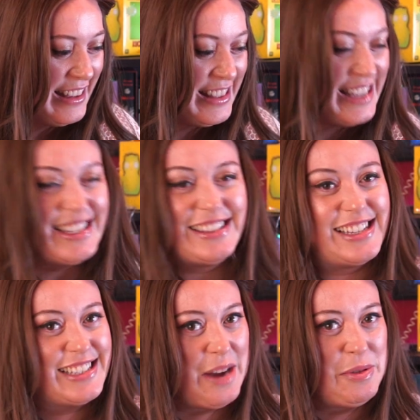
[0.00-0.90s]
They did
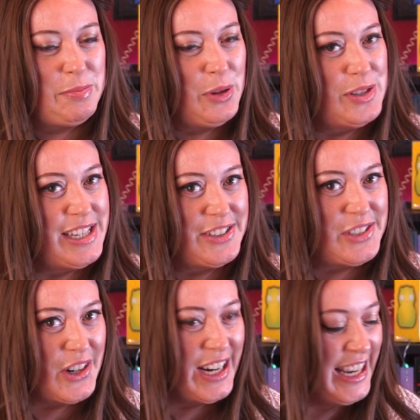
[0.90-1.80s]
this guy with the blonde hair
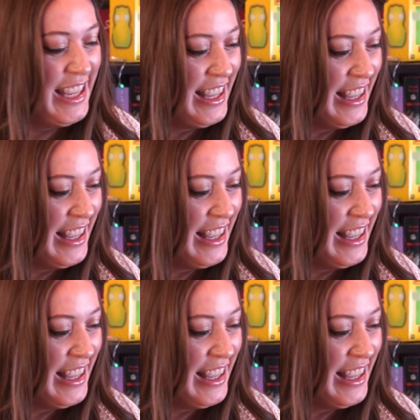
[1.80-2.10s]
dirty.